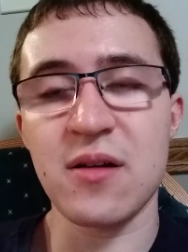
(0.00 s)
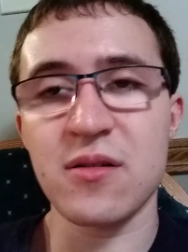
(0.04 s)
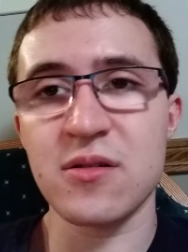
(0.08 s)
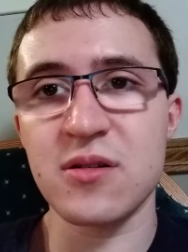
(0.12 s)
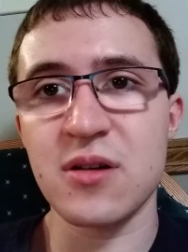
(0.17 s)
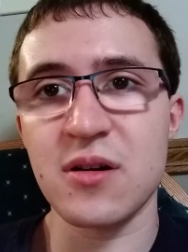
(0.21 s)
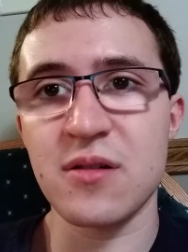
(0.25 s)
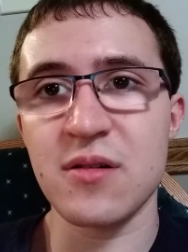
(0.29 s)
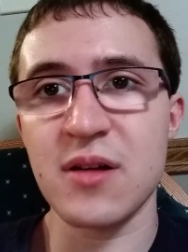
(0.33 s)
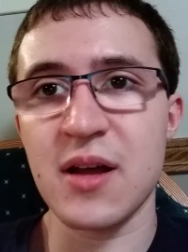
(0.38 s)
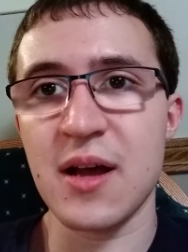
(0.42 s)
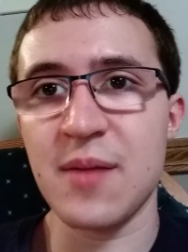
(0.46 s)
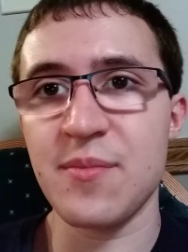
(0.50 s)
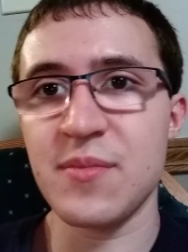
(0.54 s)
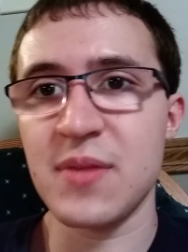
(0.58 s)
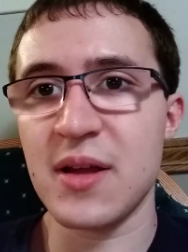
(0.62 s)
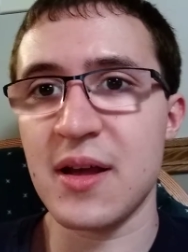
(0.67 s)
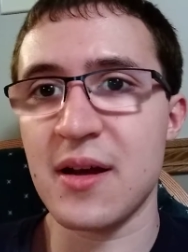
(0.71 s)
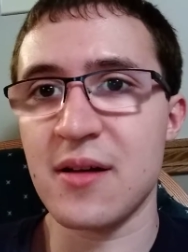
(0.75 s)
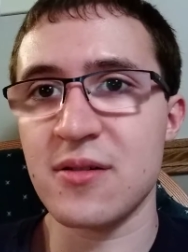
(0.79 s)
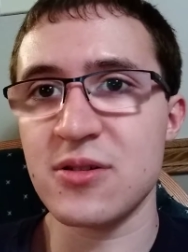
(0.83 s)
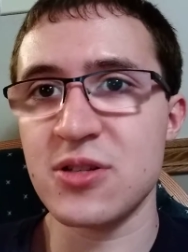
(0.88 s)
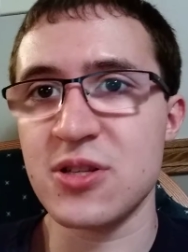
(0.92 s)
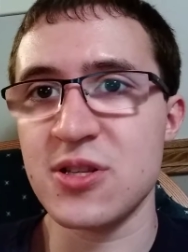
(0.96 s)
grown up
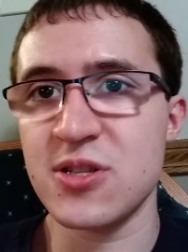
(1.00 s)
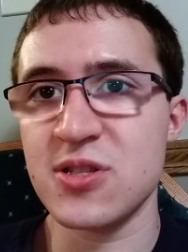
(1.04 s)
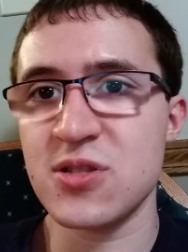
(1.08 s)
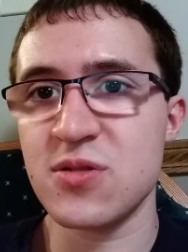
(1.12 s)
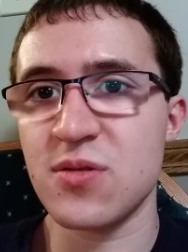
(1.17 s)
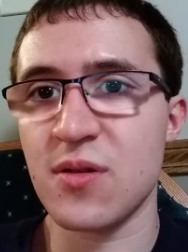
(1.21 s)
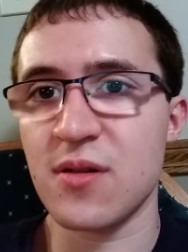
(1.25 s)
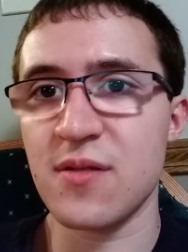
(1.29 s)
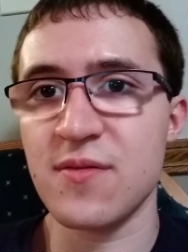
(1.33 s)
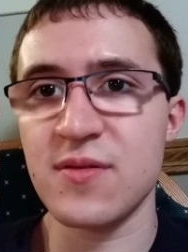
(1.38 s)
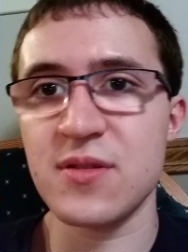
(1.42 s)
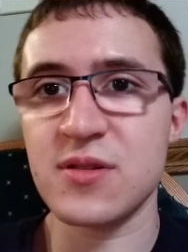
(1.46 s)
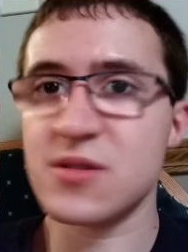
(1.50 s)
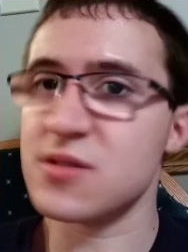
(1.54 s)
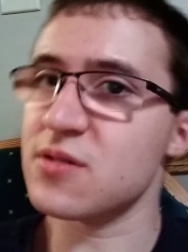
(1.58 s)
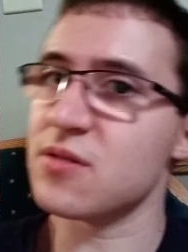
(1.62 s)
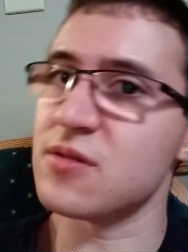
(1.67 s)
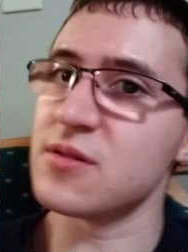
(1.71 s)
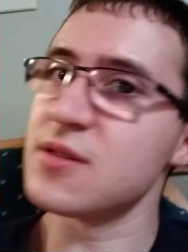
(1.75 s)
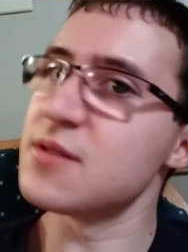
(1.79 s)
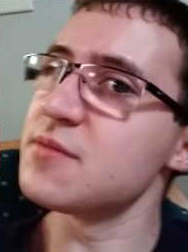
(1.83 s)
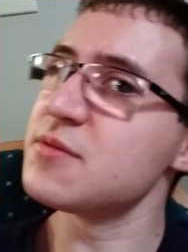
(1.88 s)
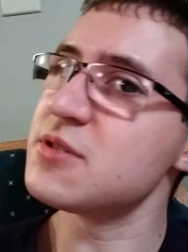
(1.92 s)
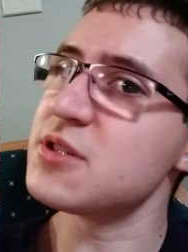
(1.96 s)
now. She's 12 years
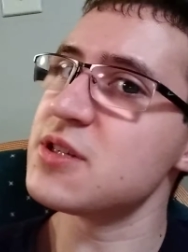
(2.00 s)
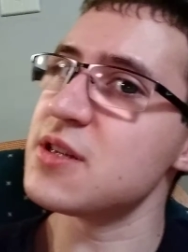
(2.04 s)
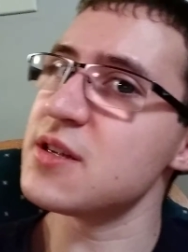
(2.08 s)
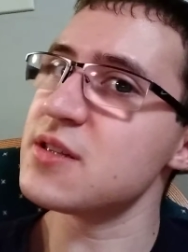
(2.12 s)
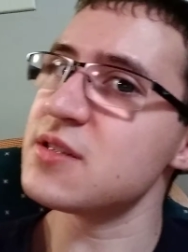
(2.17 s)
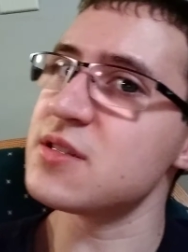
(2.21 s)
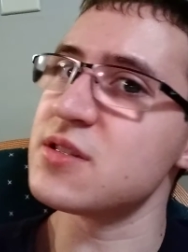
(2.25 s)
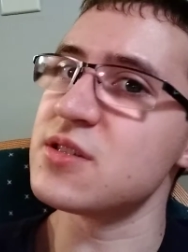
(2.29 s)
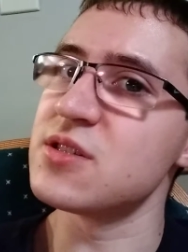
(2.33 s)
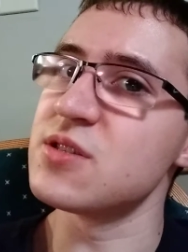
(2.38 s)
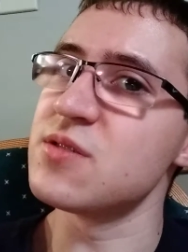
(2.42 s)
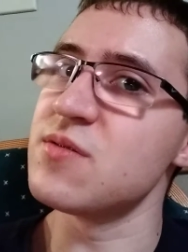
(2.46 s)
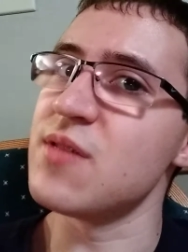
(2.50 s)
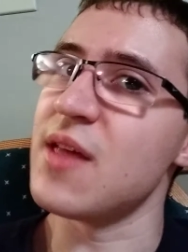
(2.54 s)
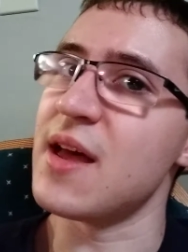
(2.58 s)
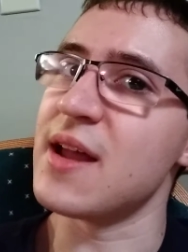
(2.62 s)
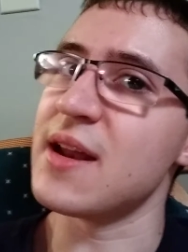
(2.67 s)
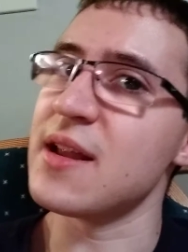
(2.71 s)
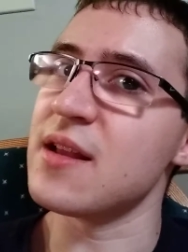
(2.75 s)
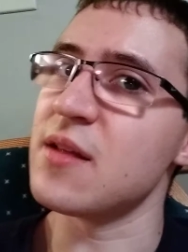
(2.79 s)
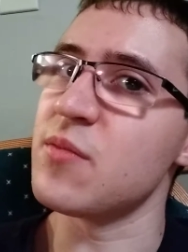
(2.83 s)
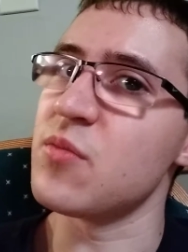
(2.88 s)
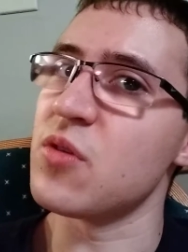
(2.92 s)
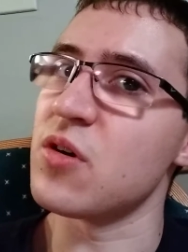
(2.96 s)
old if she doesn't do that
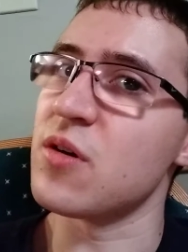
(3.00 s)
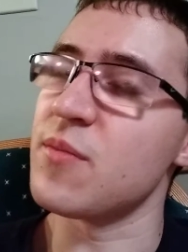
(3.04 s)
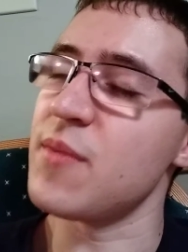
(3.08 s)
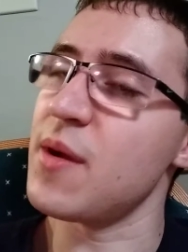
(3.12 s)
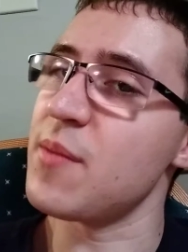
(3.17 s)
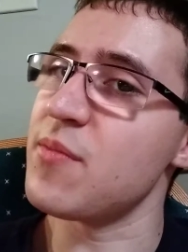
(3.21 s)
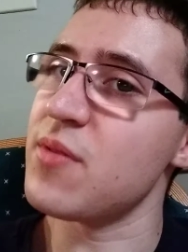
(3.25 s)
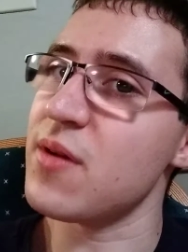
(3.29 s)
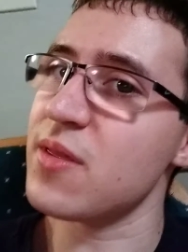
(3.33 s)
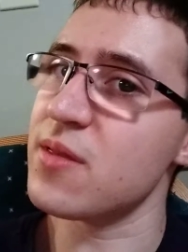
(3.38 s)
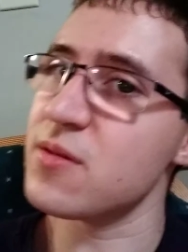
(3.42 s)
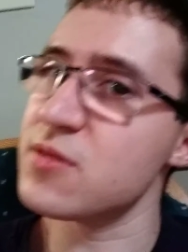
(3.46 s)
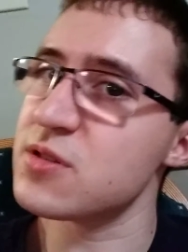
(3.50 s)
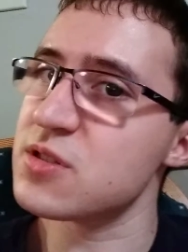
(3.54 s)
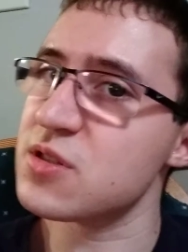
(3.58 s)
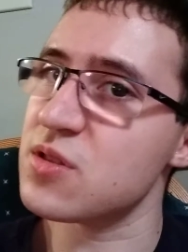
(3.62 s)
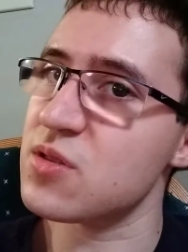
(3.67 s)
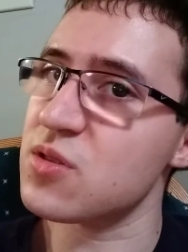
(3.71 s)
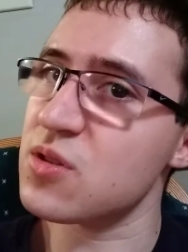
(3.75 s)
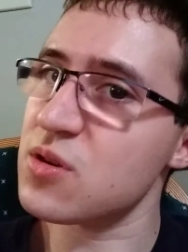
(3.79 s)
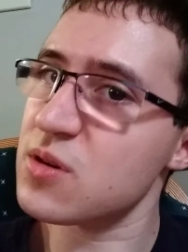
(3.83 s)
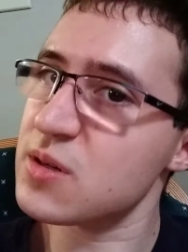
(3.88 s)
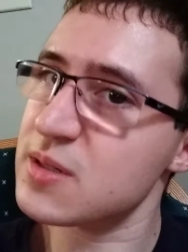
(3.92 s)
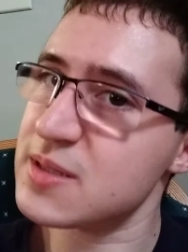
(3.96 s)
anymore. My brother's
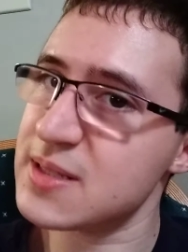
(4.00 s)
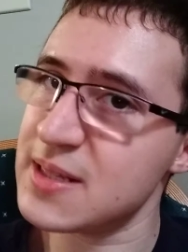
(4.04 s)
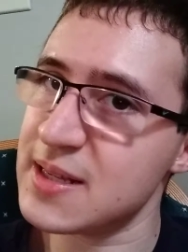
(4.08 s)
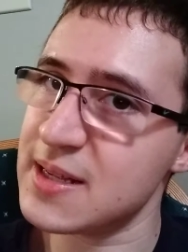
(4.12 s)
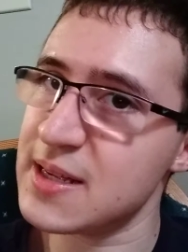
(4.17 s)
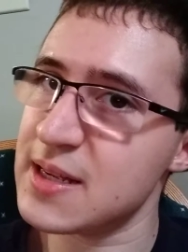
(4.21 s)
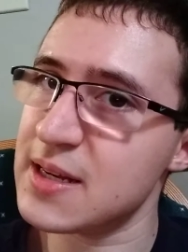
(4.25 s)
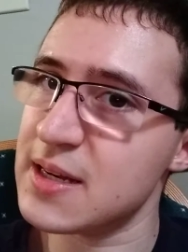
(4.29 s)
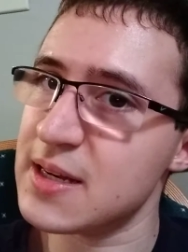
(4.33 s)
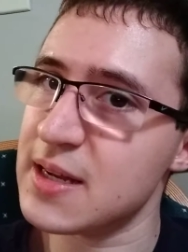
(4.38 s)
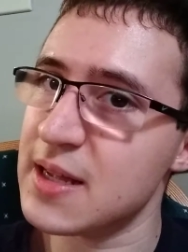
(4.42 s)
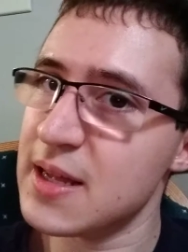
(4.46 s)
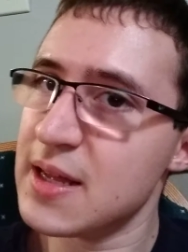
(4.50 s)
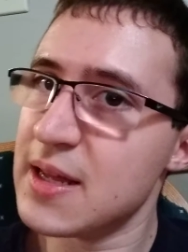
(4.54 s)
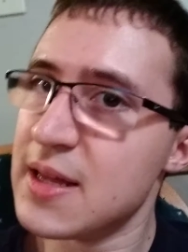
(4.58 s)
13.